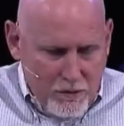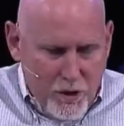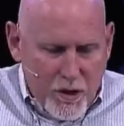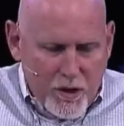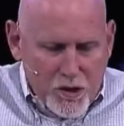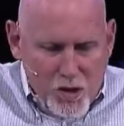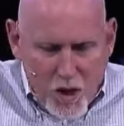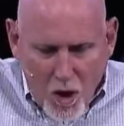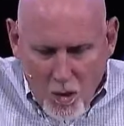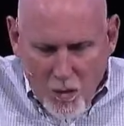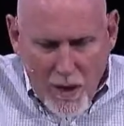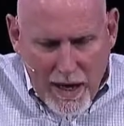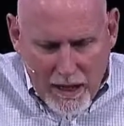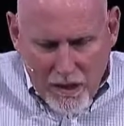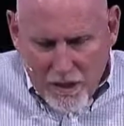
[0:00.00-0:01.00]
There is
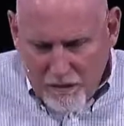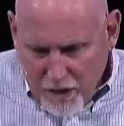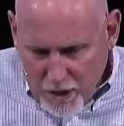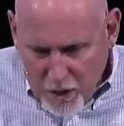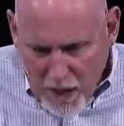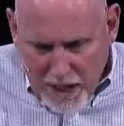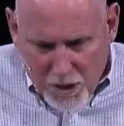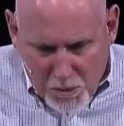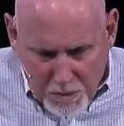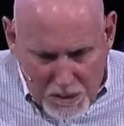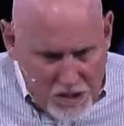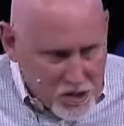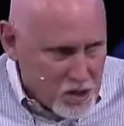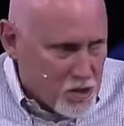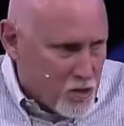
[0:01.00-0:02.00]
no record of a
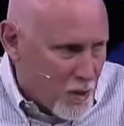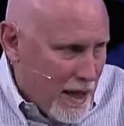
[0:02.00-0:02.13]
cross-species